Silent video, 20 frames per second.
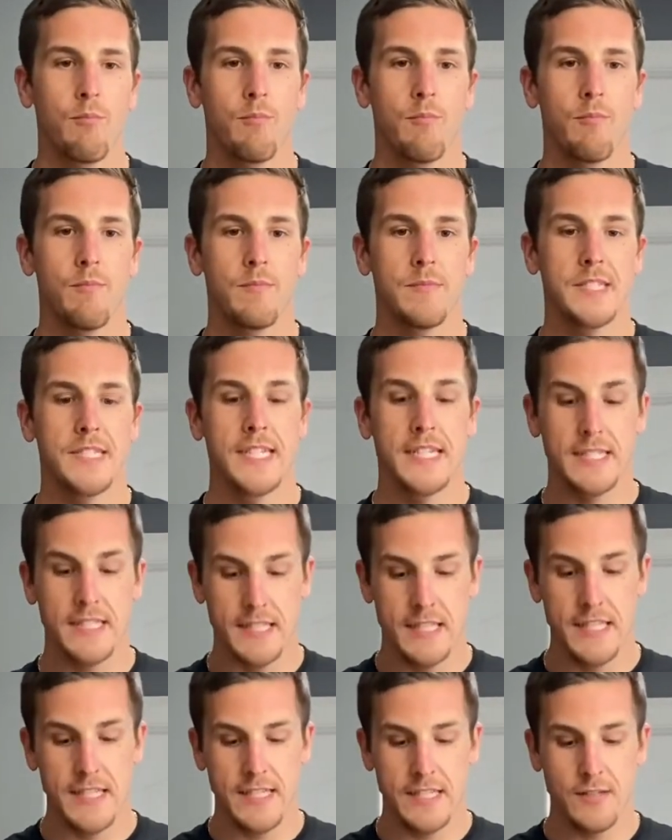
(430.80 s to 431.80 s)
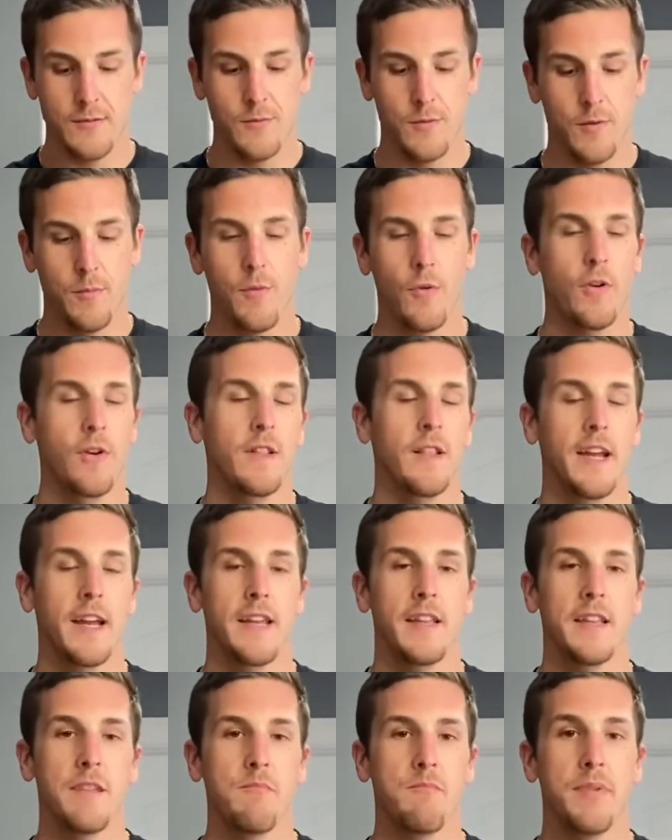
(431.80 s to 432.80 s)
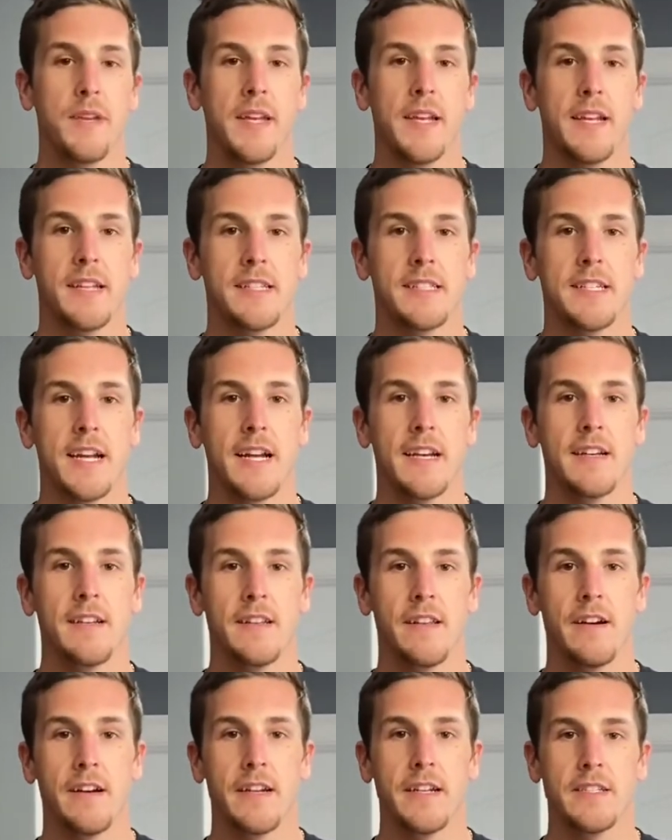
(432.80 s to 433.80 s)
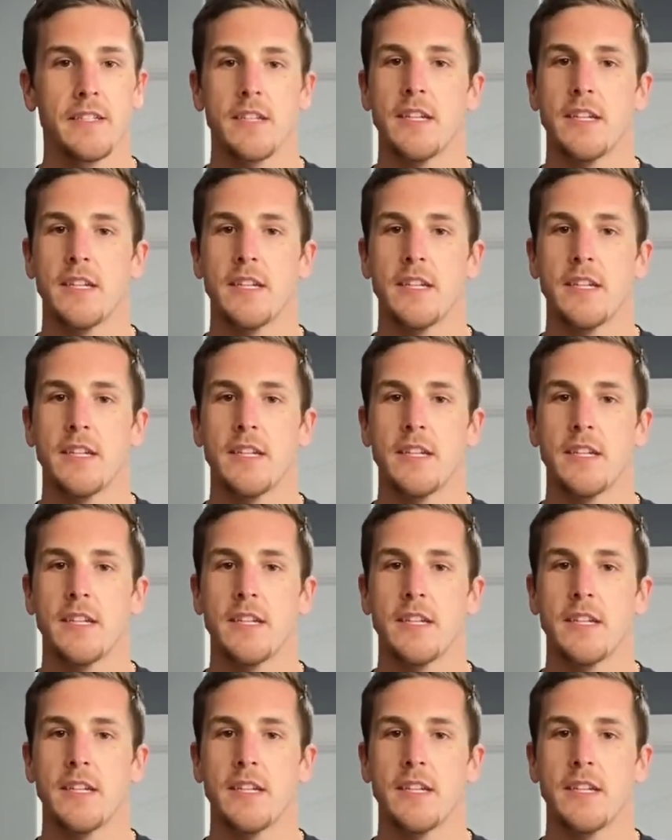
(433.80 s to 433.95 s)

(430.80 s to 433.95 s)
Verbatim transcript: since this will more than likely be inside your luggage,